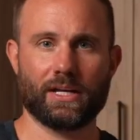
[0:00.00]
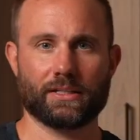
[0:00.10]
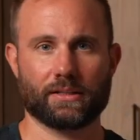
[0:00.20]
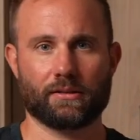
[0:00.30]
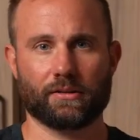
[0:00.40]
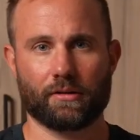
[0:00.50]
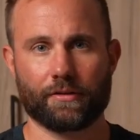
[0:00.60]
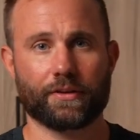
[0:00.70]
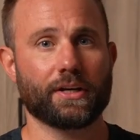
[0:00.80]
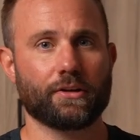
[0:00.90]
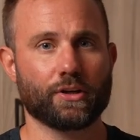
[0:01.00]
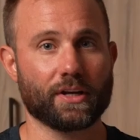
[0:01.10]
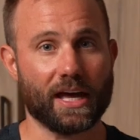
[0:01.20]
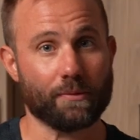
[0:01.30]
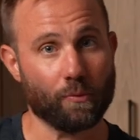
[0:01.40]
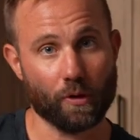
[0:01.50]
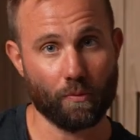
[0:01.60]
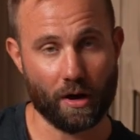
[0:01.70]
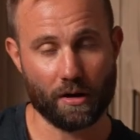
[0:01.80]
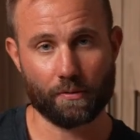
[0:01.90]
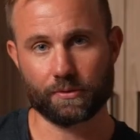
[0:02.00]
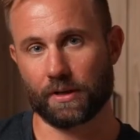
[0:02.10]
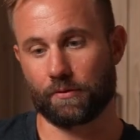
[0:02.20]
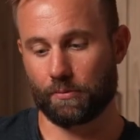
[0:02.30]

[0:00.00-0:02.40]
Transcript: it a little thinner, you could add more water, which will give you